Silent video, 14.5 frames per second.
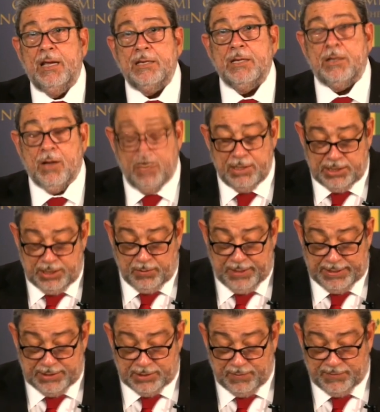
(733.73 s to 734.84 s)
as a
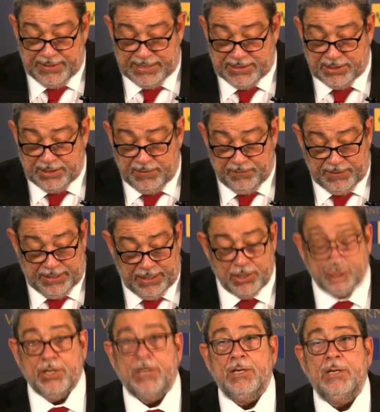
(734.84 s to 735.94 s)
consequence of
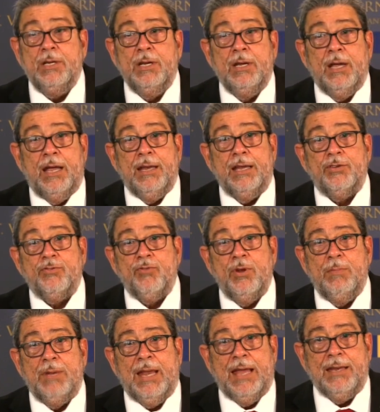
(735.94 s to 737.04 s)
desertification and
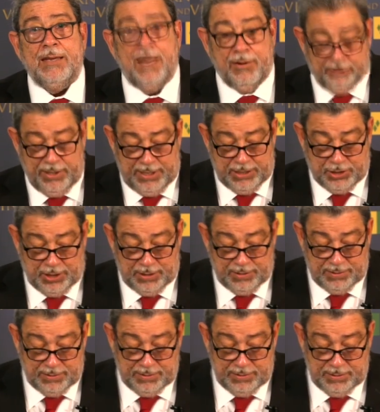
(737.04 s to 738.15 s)
extreme land degradation.
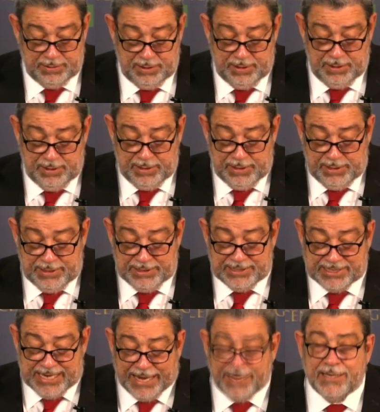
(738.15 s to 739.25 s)

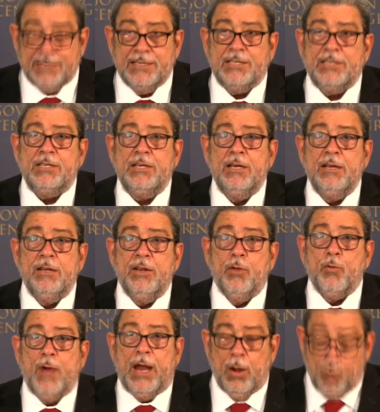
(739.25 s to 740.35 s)
Science,
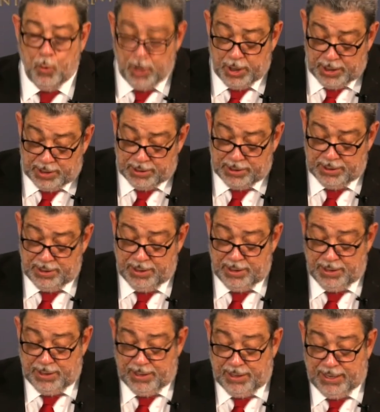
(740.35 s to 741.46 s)
the real world,
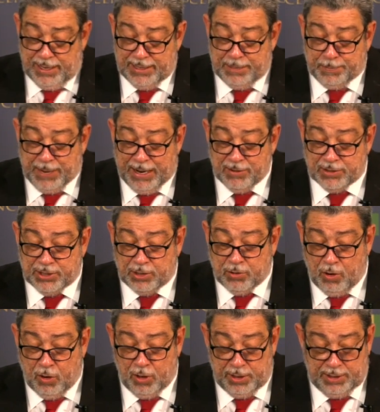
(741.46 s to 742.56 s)
and the Paris
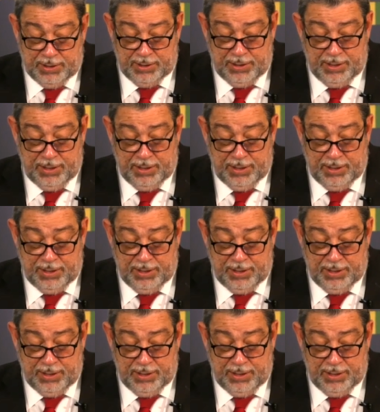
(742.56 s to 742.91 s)
Accord